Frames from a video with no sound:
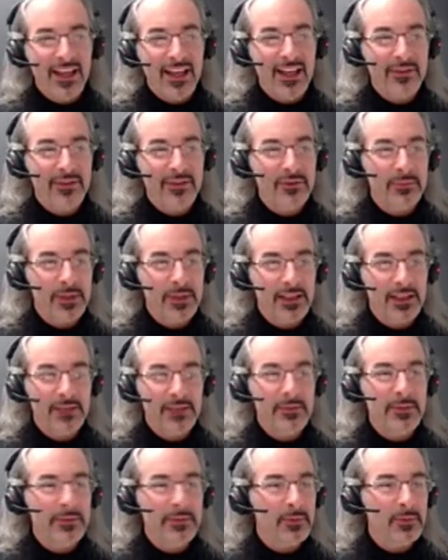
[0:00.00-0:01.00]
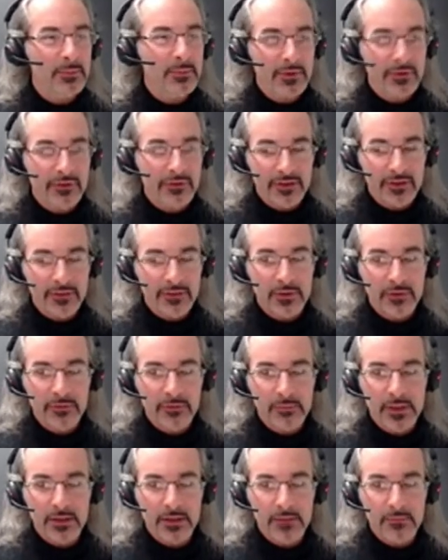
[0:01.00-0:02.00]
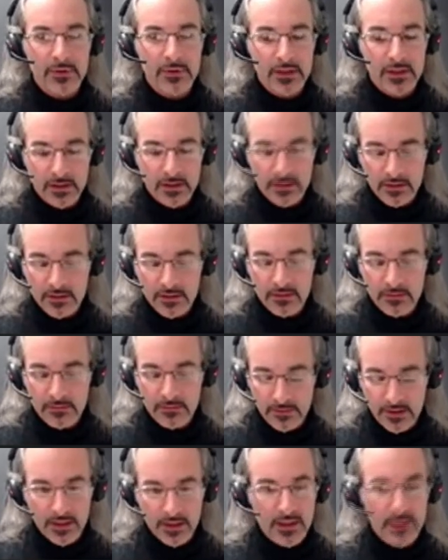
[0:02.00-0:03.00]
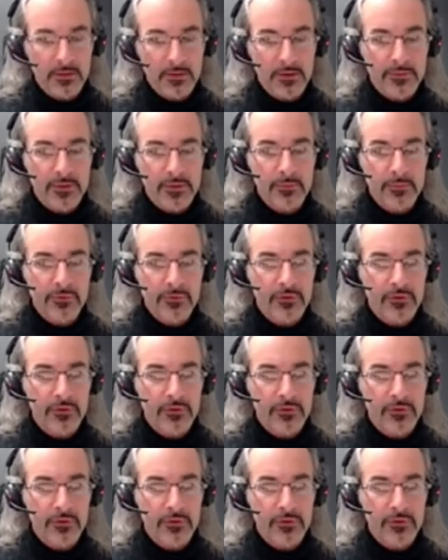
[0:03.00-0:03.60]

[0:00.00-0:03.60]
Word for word: I have to be a little bit more precise to explain where, I, where I'm coming from.